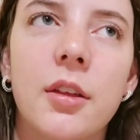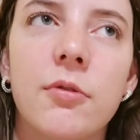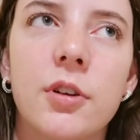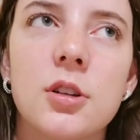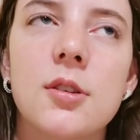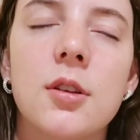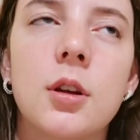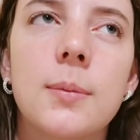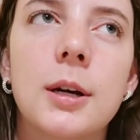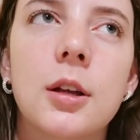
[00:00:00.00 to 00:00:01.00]
the first
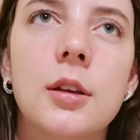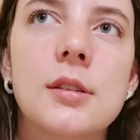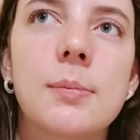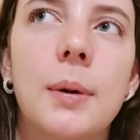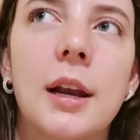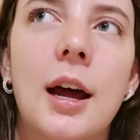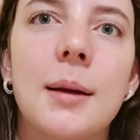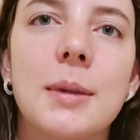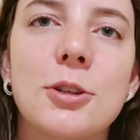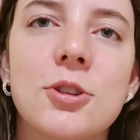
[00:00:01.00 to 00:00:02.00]
three books, but
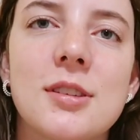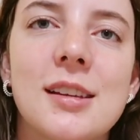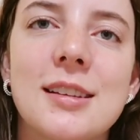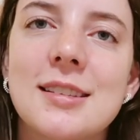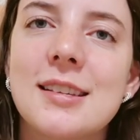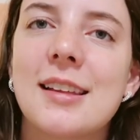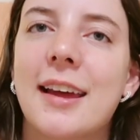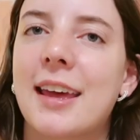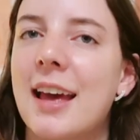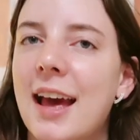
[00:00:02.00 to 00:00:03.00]
I'm interested to see
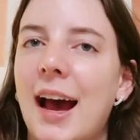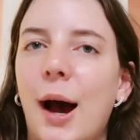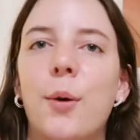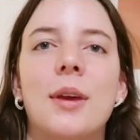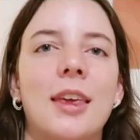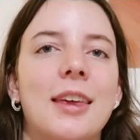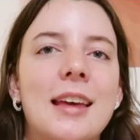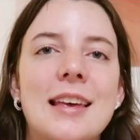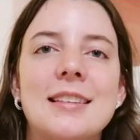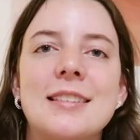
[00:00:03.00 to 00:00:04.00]
like how he
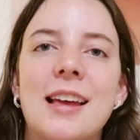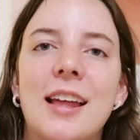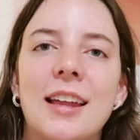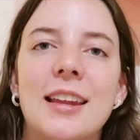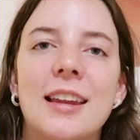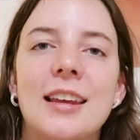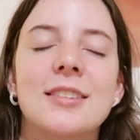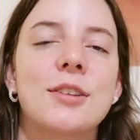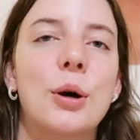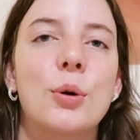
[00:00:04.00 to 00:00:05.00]
is in
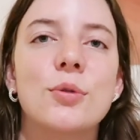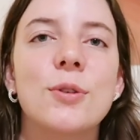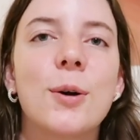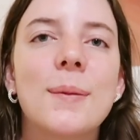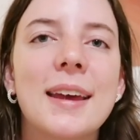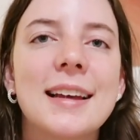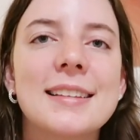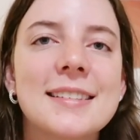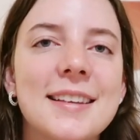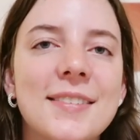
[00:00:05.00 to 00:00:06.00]
his own
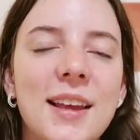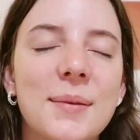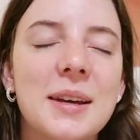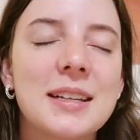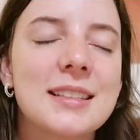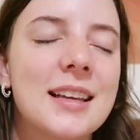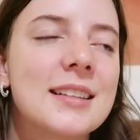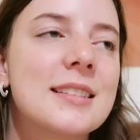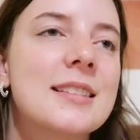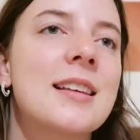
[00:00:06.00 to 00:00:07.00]
romance, if that makes
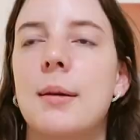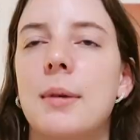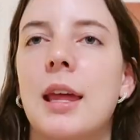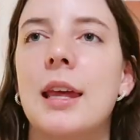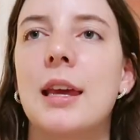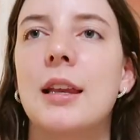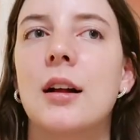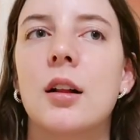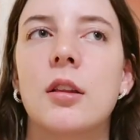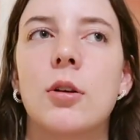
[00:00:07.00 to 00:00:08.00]
sense. I'm getting
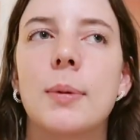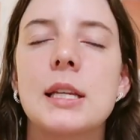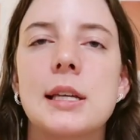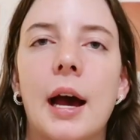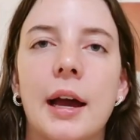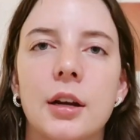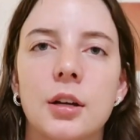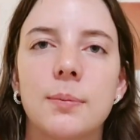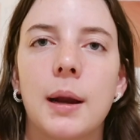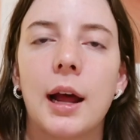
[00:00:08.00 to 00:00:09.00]
a little bit
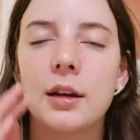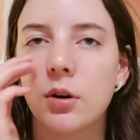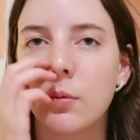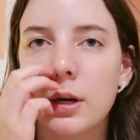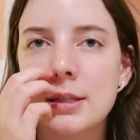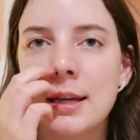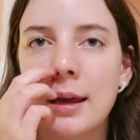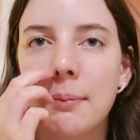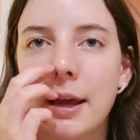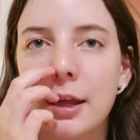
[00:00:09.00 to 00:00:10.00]
tired, but I don't want to
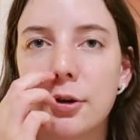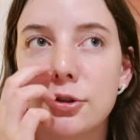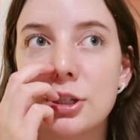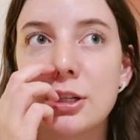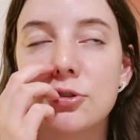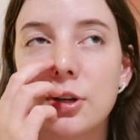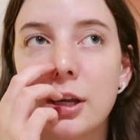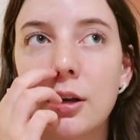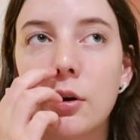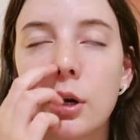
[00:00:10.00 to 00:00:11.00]
take my energy
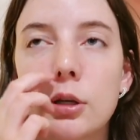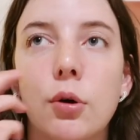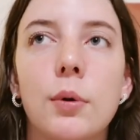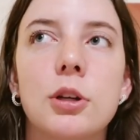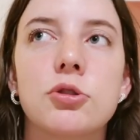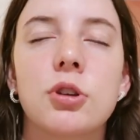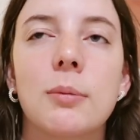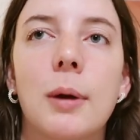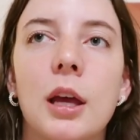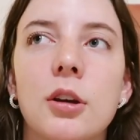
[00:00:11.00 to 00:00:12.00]
drink, or I don't want to
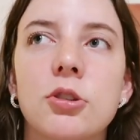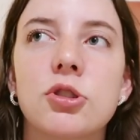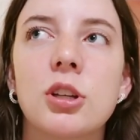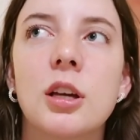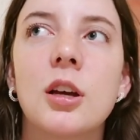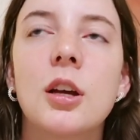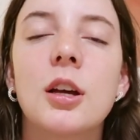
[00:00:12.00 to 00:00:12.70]
drink my energy